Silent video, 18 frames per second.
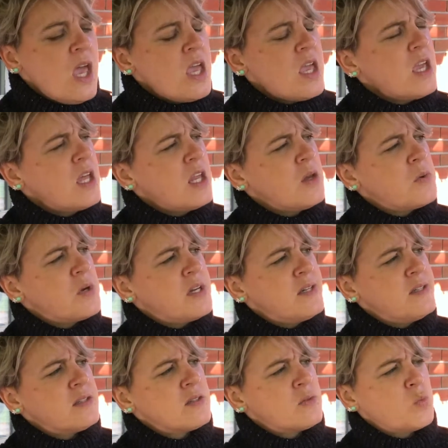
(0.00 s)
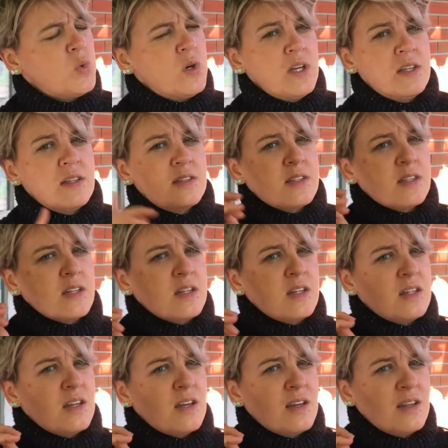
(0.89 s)
Anyways, one is
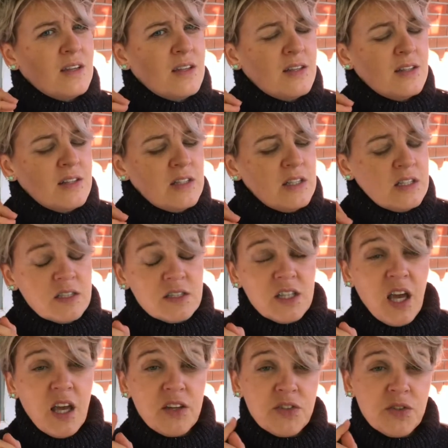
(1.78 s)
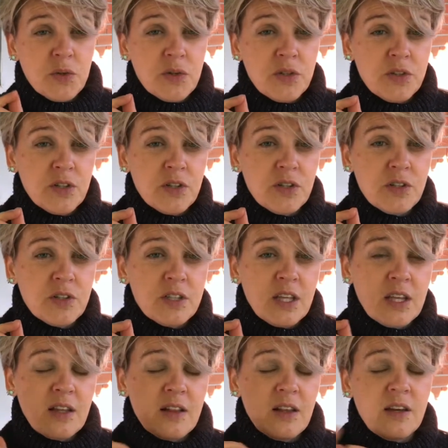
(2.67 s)
a little dinosaur nerd.
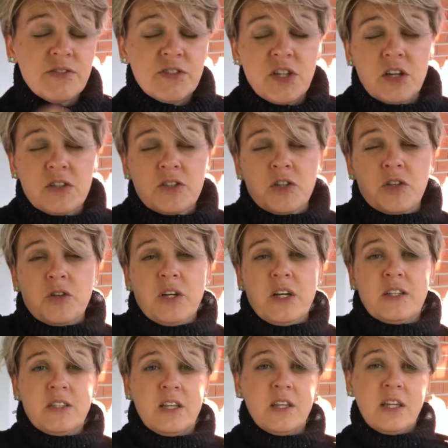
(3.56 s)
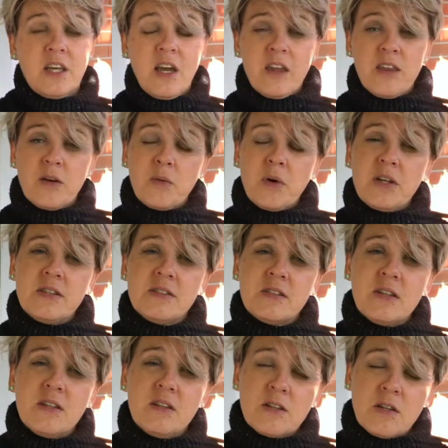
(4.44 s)
He loves Dr. Grant. And the other one
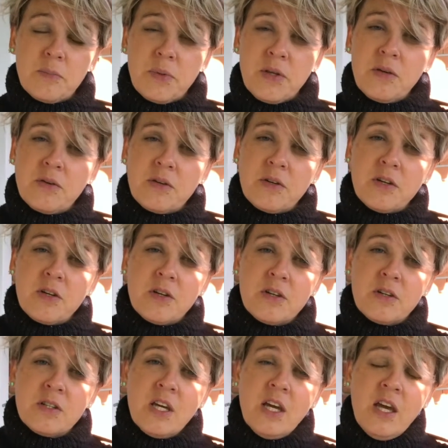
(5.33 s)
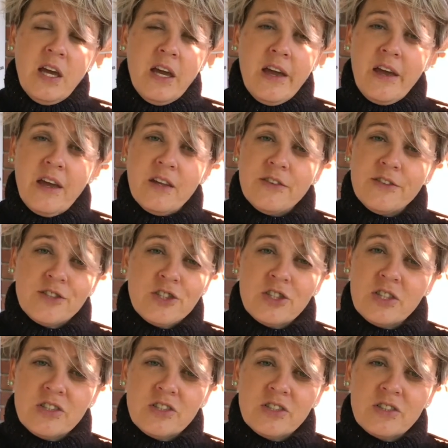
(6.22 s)
is a little computer nerd. And
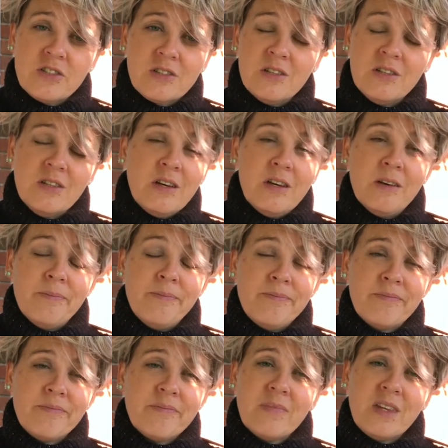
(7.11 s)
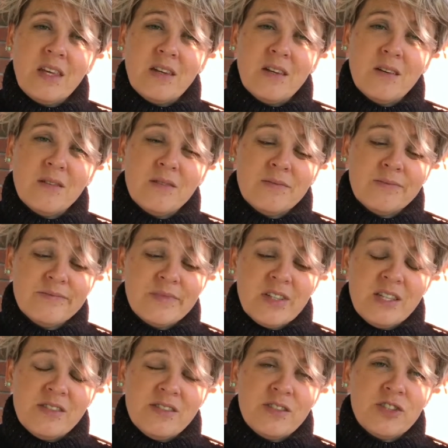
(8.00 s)
she just,
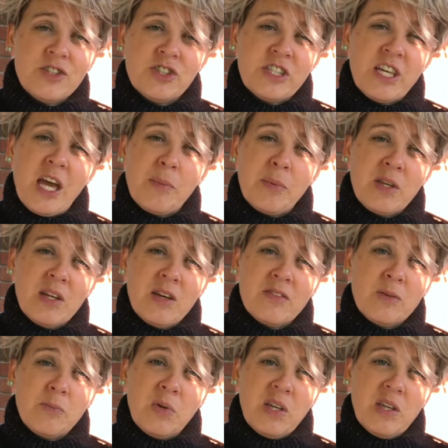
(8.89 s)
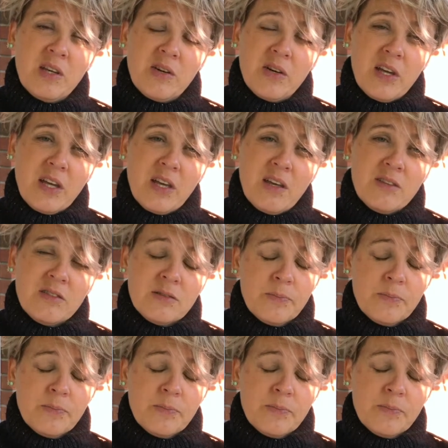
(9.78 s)
she's happy enough to be there, I guess.